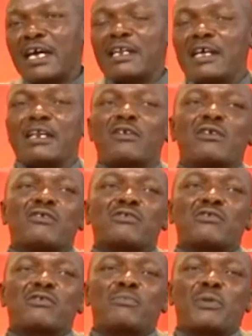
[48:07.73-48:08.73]
and then
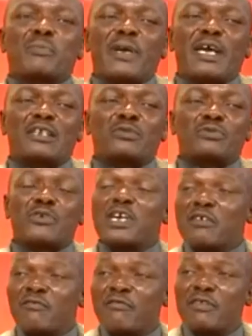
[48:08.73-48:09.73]
also prepared to
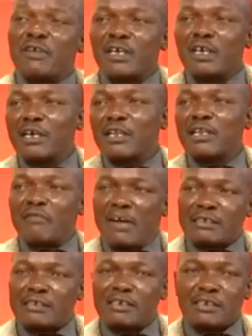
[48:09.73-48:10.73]
give uh, the
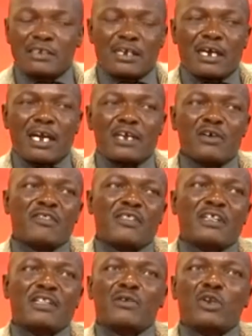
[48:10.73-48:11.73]
fans. I don't
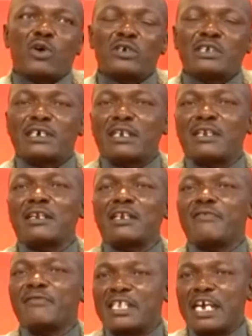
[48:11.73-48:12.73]
think they launch and
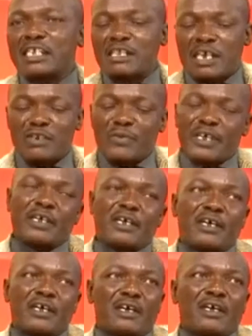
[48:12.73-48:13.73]
then leave it just that way.
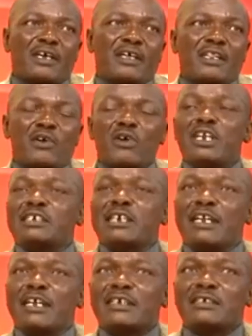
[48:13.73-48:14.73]
Mm -hmm. The only
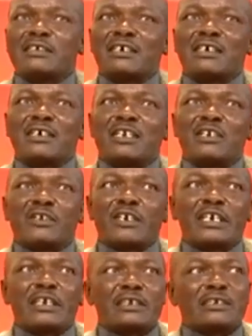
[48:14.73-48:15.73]
challenge, uh,
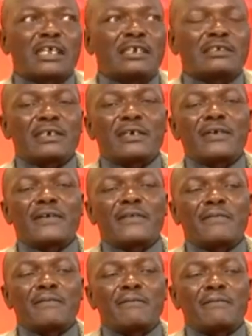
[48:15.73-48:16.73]
Doreen, is that
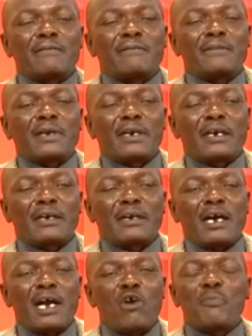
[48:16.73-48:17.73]
um,
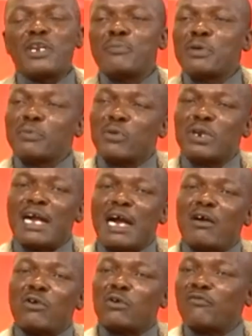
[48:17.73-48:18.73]
uh, how many people will
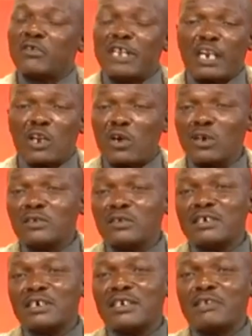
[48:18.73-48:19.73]
go, go for that loan
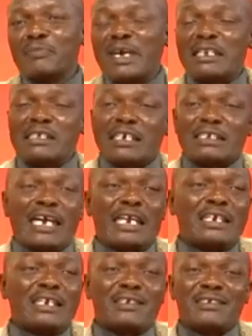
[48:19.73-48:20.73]
uh, depends
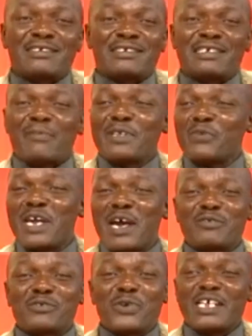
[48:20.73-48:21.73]
entirely. It is something we
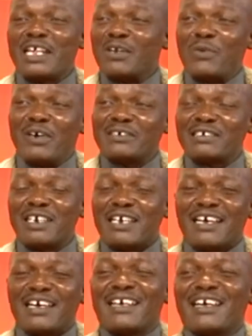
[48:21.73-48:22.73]
have to wait and watch. it's
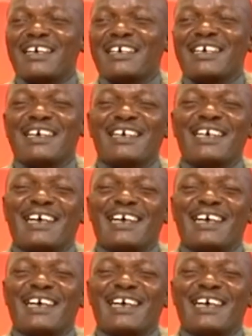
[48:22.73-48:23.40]
a wait and see.